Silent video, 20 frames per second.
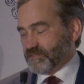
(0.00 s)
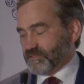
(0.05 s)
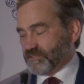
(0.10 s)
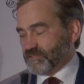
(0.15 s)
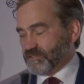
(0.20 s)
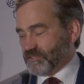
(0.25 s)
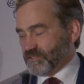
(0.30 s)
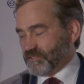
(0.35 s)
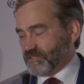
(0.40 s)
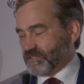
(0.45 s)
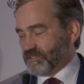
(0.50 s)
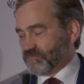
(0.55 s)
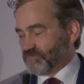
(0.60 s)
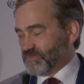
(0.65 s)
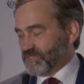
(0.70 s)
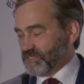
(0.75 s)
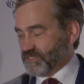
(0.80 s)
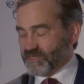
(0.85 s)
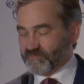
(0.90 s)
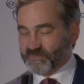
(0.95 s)

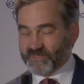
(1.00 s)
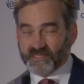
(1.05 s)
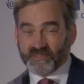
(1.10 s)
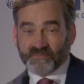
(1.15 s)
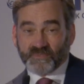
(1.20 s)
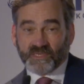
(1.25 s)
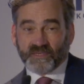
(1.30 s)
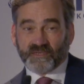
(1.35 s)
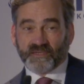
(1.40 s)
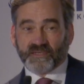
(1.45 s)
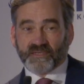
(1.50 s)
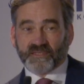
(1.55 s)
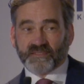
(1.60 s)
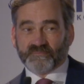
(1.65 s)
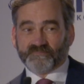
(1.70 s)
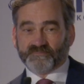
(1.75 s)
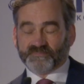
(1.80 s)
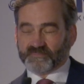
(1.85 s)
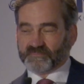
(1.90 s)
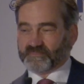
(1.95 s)
The company,
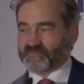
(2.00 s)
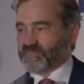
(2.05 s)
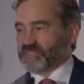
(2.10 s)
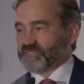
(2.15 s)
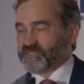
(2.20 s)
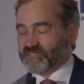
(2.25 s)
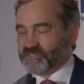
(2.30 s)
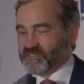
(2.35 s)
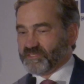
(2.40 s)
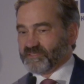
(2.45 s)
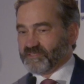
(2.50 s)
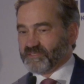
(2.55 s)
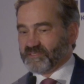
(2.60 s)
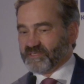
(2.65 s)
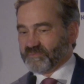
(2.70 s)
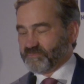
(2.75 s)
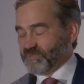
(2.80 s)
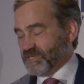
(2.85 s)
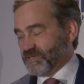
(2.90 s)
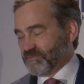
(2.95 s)
essentially the
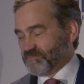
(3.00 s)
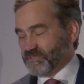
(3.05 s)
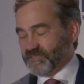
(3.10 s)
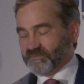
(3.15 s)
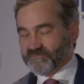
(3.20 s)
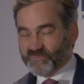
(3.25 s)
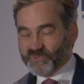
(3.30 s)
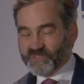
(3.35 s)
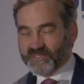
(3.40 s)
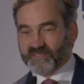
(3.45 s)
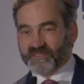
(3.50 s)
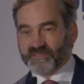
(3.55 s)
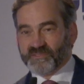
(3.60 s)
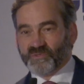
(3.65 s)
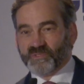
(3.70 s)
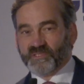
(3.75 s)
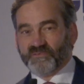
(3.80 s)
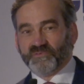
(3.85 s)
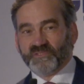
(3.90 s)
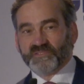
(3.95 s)
company, I'm really the
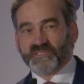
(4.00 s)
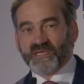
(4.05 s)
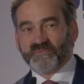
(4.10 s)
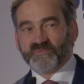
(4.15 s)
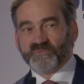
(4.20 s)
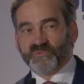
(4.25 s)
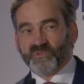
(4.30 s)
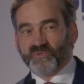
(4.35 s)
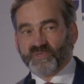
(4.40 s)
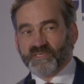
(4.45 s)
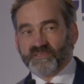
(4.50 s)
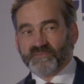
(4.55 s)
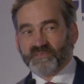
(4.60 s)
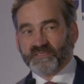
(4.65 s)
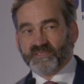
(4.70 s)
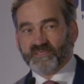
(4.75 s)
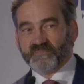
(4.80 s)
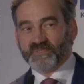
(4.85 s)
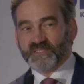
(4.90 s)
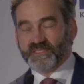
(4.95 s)
only full-time employee of the
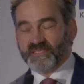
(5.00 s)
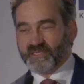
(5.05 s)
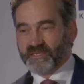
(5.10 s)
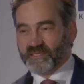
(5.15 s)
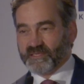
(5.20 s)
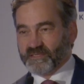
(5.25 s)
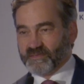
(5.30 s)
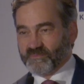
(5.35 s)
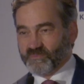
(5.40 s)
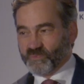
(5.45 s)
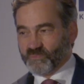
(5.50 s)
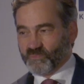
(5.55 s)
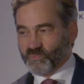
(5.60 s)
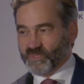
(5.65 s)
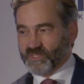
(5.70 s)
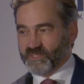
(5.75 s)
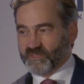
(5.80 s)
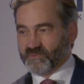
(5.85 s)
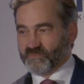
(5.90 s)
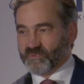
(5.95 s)
company.
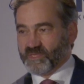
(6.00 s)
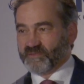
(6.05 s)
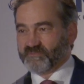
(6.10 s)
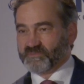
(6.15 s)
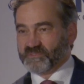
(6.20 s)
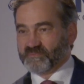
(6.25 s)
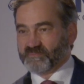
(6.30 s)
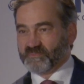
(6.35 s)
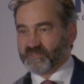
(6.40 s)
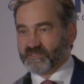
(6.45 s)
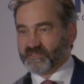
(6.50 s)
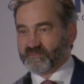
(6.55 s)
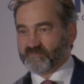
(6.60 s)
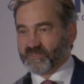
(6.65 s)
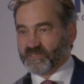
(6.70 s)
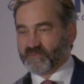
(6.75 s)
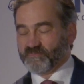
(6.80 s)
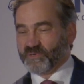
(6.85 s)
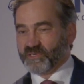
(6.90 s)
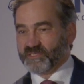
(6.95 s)
We have some
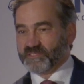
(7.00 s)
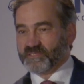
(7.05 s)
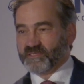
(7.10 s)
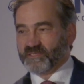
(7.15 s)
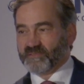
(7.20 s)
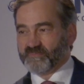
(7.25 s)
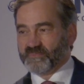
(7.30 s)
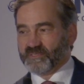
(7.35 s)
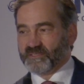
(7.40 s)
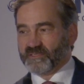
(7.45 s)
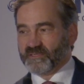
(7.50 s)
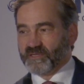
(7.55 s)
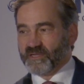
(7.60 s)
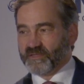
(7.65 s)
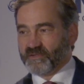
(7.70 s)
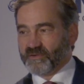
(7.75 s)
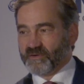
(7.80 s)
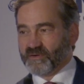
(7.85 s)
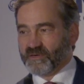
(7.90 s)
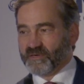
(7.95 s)
part-time
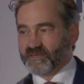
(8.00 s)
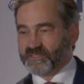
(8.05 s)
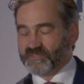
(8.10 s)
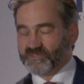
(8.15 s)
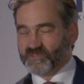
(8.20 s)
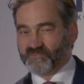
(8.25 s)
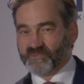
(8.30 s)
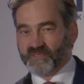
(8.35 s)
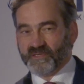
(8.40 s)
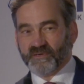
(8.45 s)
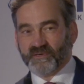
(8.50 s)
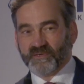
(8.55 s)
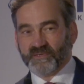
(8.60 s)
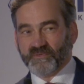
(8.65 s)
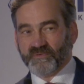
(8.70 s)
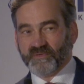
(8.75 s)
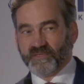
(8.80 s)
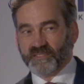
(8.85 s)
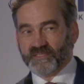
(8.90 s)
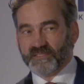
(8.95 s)
IR. Sophia
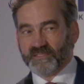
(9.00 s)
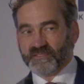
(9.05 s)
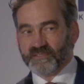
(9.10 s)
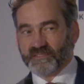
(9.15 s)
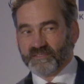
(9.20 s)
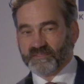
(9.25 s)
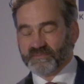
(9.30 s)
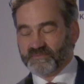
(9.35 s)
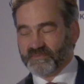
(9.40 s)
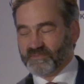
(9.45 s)
Harquail